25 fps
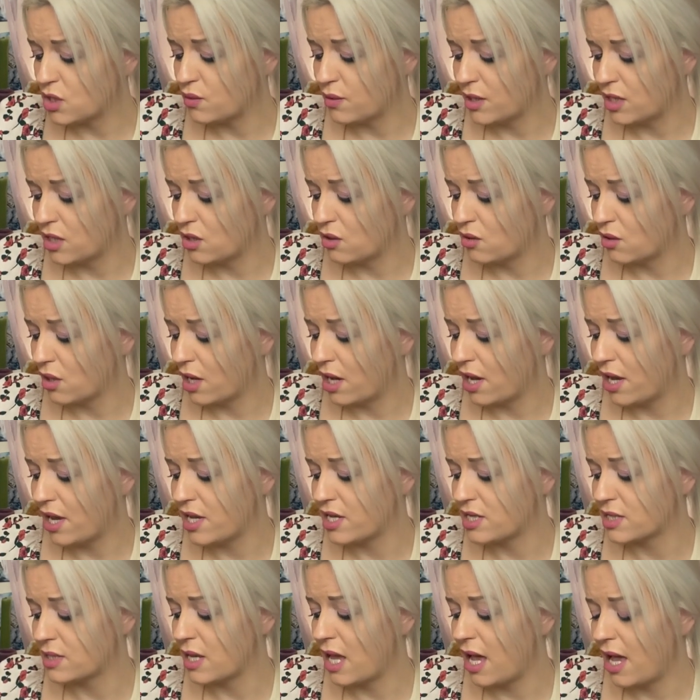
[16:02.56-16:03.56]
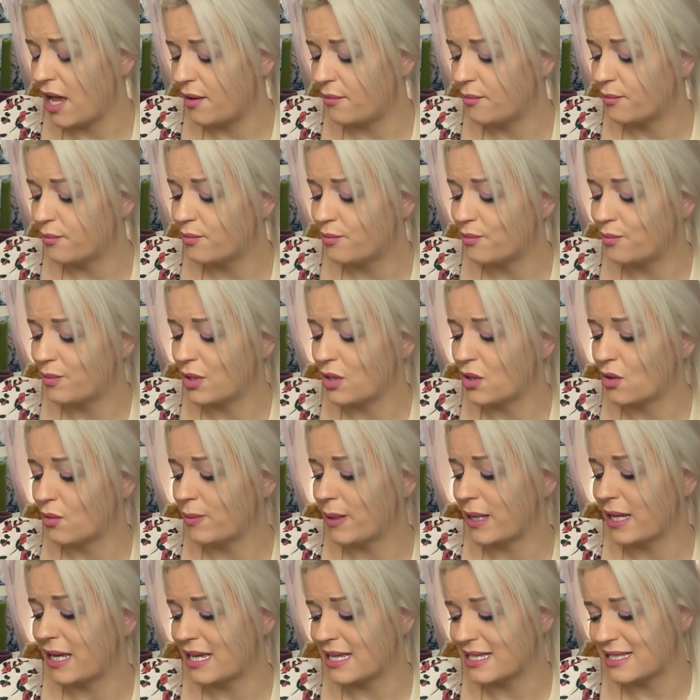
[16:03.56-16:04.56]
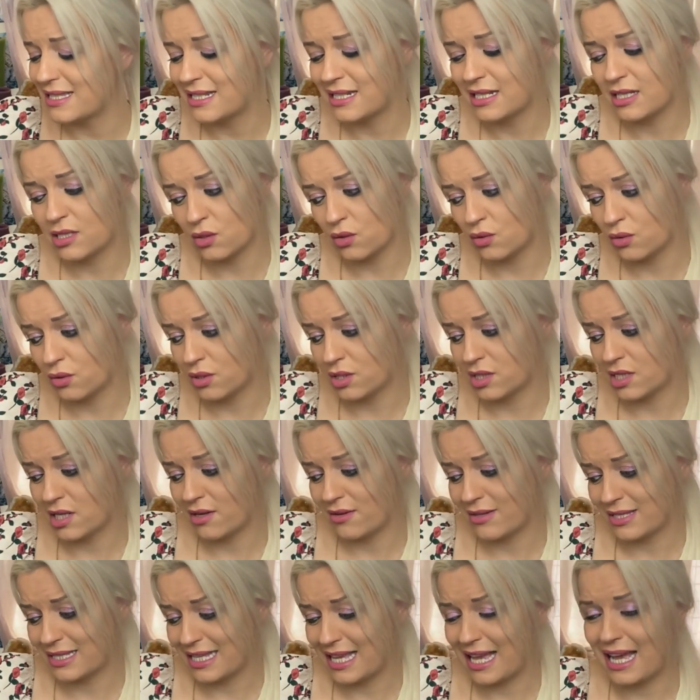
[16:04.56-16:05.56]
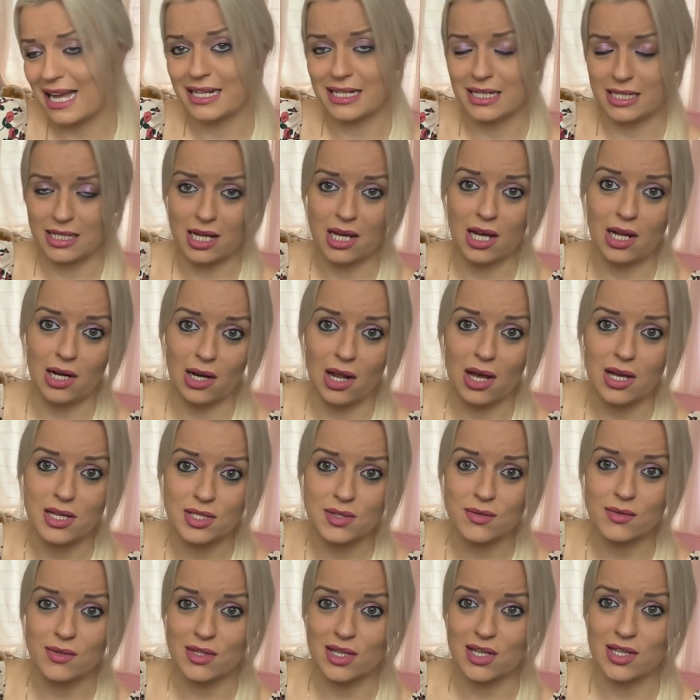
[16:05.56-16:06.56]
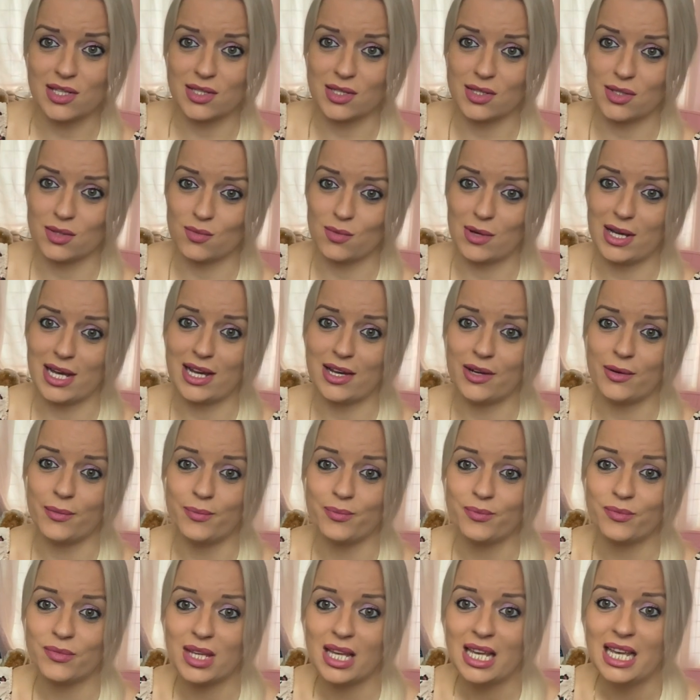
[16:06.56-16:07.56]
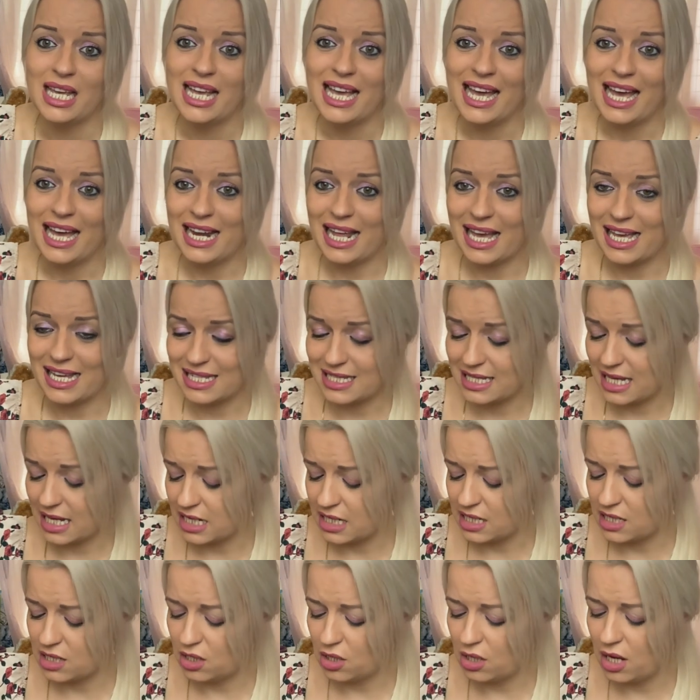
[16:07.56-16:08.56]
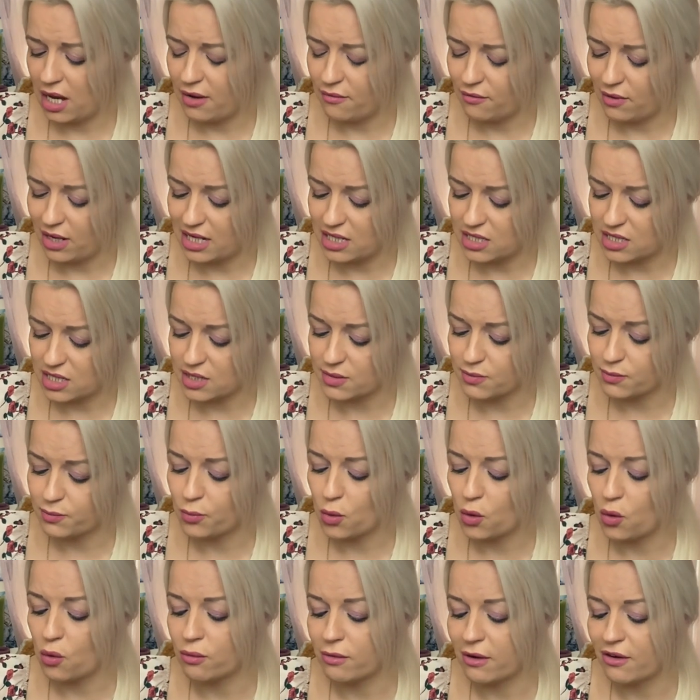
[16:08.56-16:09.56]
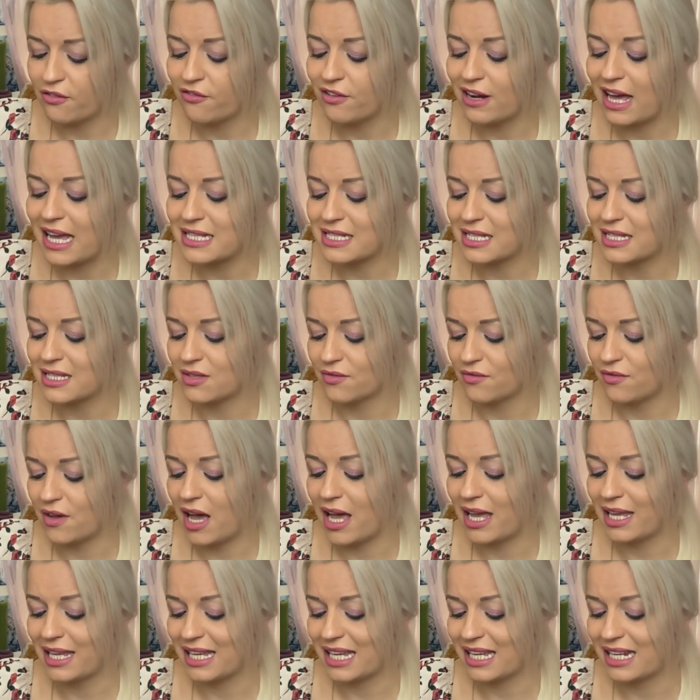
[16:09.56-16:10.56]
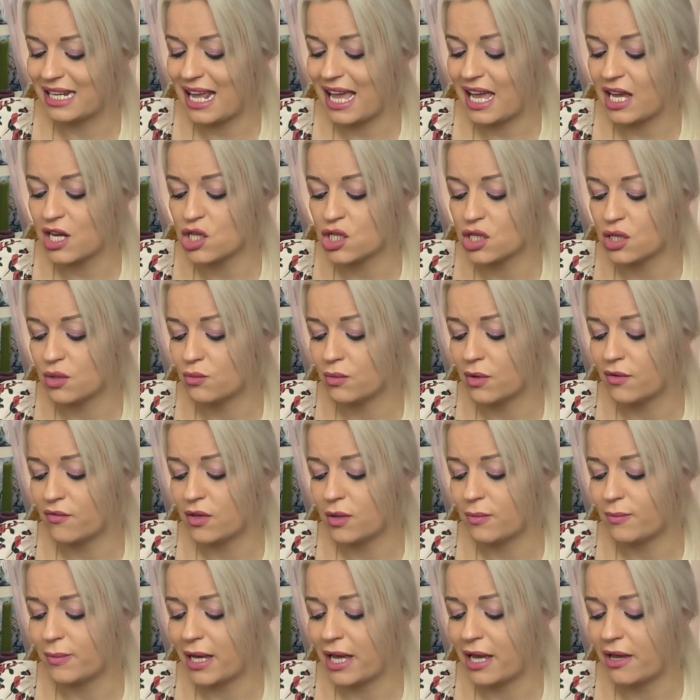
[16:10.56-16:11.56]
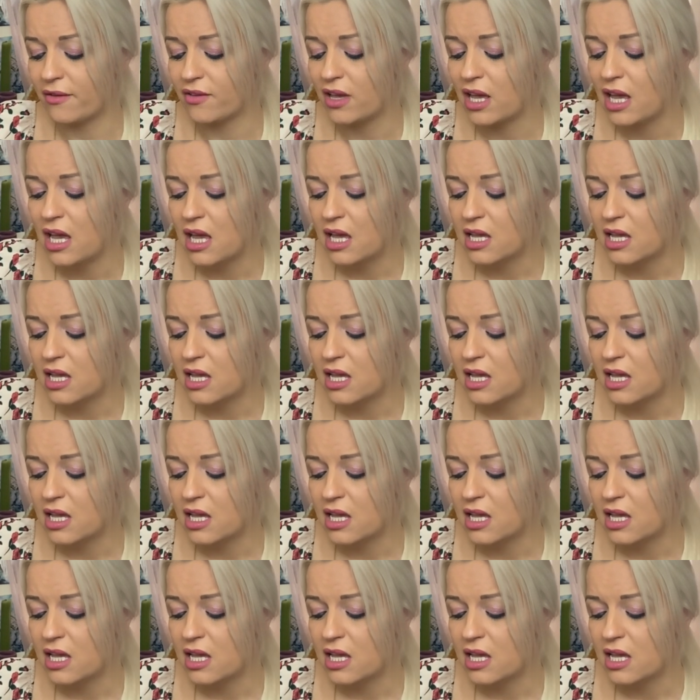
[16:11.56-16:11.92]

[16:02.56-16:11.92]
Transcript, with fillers: between you guys, um, but your person is also sad and at a loss with this as well. And like I said, it, it really does more reflect a divine connection with you both.